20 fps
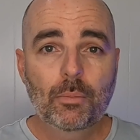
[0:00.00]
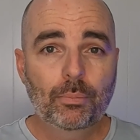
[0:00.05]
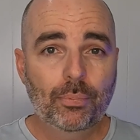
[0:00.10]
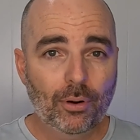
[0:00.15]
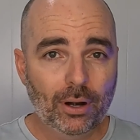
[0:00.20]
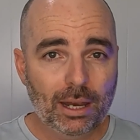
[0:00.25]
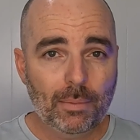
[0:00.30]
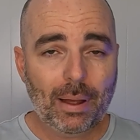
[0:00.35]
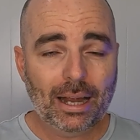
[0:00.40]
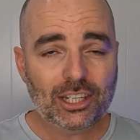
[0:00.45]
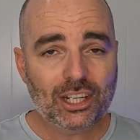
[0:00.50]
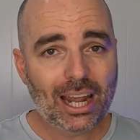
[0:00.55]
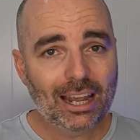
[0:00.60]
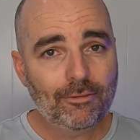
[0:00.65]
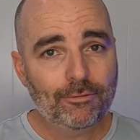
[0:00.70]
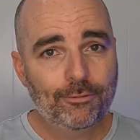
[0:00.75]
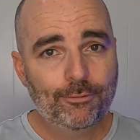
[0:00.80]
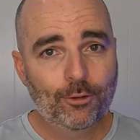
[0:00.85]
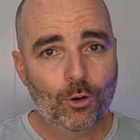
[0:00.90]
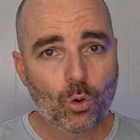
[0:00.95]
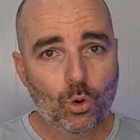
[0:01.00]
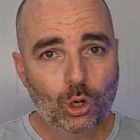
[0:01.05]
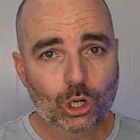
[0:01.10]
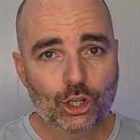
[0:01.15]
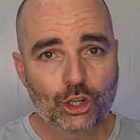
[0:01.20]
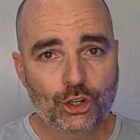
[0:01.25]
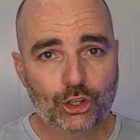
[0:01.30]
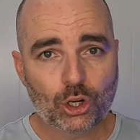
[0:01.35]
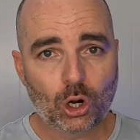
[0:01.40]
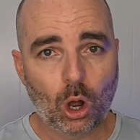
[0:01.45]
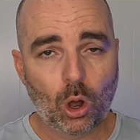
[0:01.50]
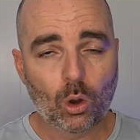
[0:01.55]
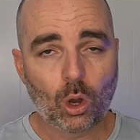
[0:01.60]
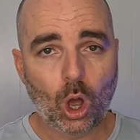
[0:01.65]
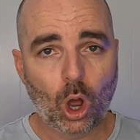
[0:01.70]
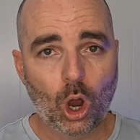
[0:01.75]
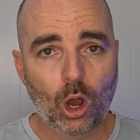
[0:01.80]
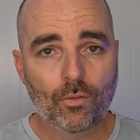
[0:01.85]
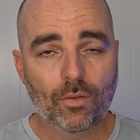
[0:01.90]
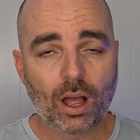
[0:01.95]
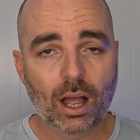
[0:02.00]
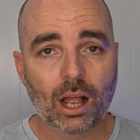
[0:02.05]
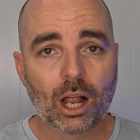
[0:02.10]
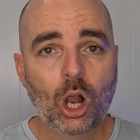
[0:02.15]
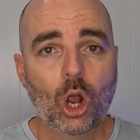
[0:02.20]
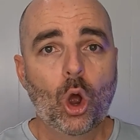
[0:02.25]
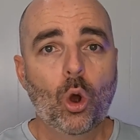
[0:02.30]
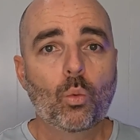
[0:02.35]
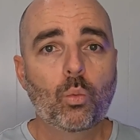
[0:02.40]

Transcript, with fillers: pretty much had full control over